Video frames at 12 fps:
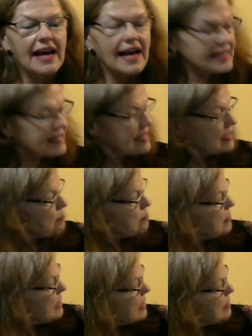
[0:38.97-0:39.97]
I see
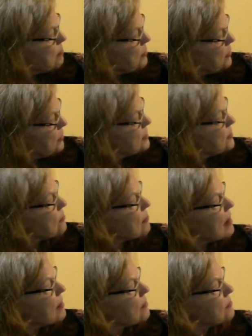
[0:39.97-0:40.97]
many birds
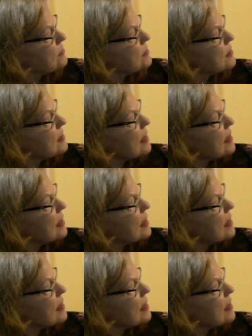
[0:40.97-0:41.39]
around.